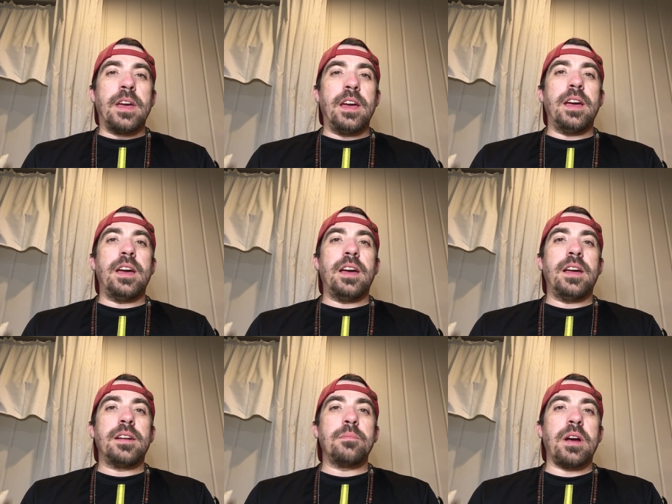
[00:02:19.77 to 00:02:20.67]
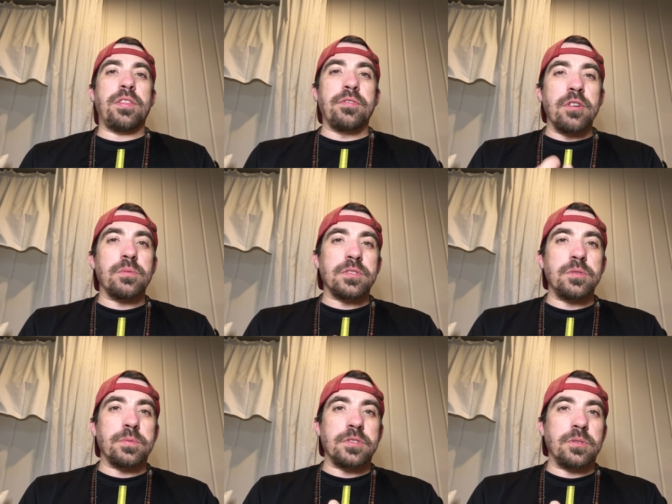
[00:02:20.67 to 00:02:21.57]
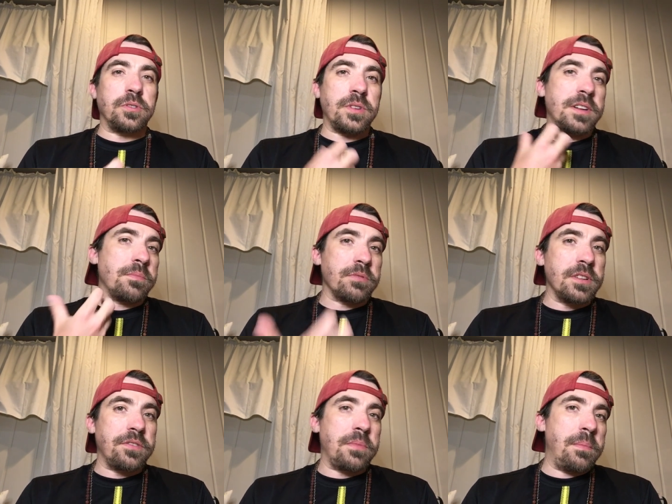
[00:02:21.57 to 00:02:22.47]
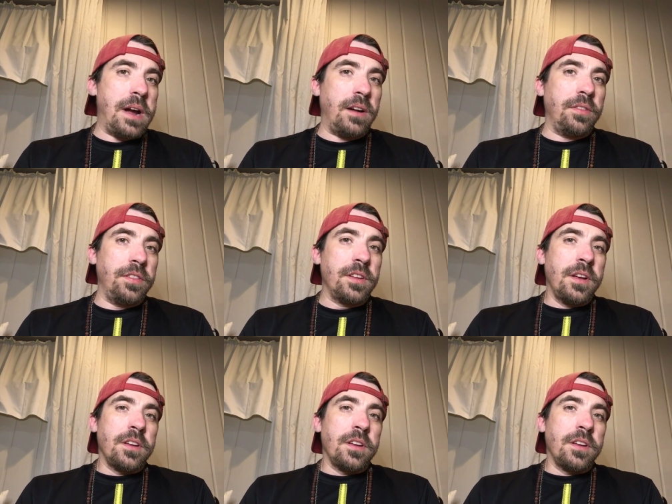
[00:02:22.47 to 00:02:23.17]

and my throat was super sore, so I had to breathe through my mouth,